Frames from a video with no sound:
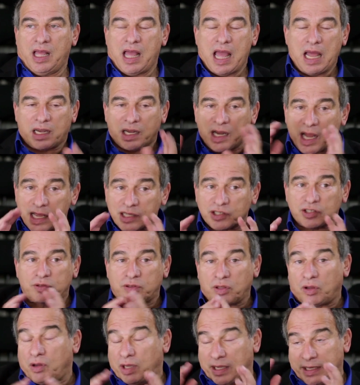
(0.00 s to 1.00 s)
And last,
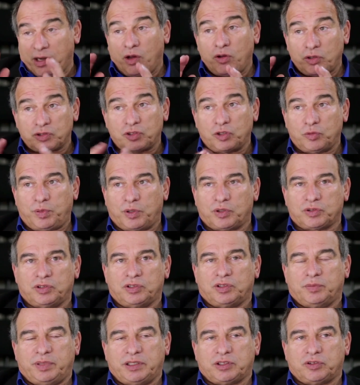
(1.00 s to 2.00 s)
and also but
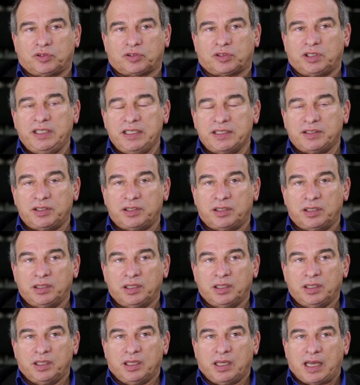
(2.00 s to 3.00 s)
not least,
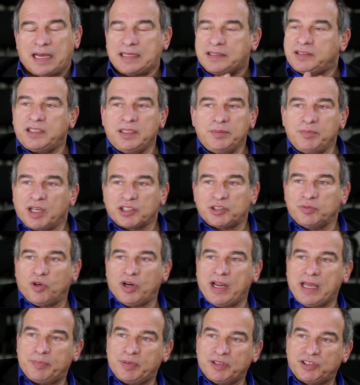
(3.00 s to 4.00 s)
I see much more
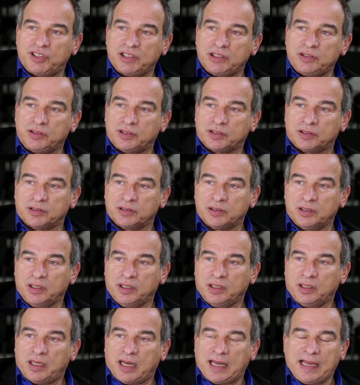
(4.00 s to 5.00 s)
happy children.
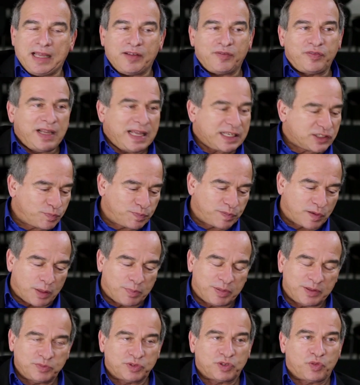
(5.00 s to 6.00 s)
I have less
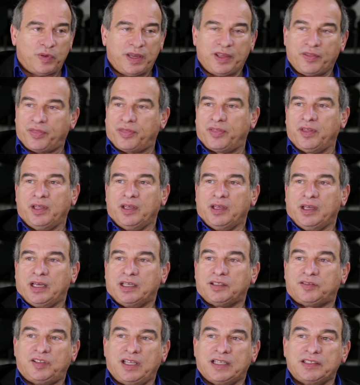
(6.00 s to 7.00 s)
problems with
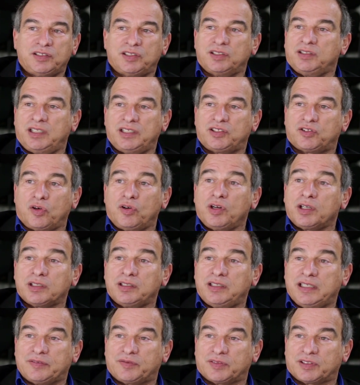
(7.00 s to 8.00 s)
attention disorder
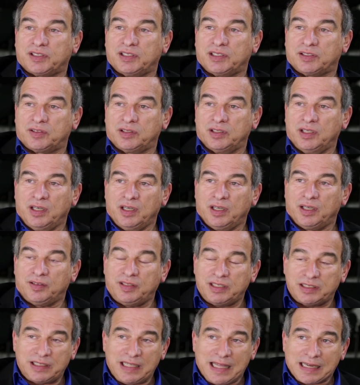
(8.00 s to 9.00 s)
deficit.
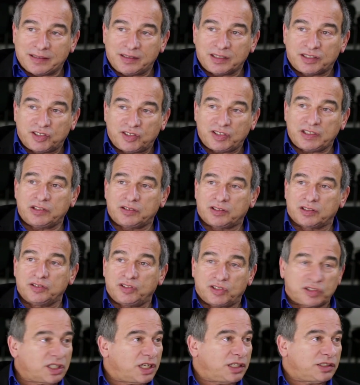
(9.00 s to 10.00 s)
Dyslexic children
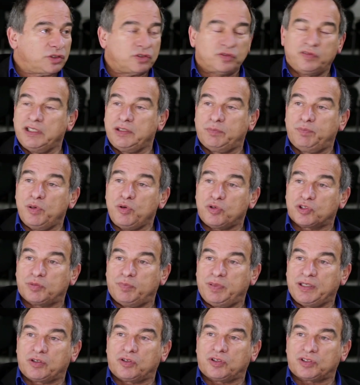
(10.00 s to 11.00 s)
start to read books
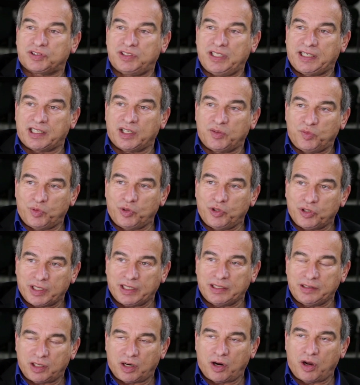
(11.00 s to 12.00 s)
because they can work
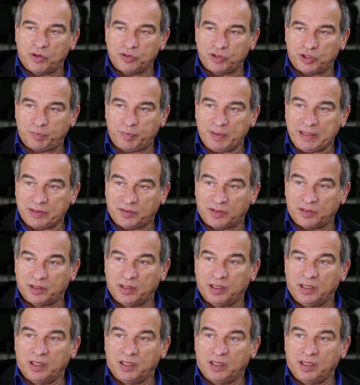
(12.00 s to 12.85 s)
in their own speed.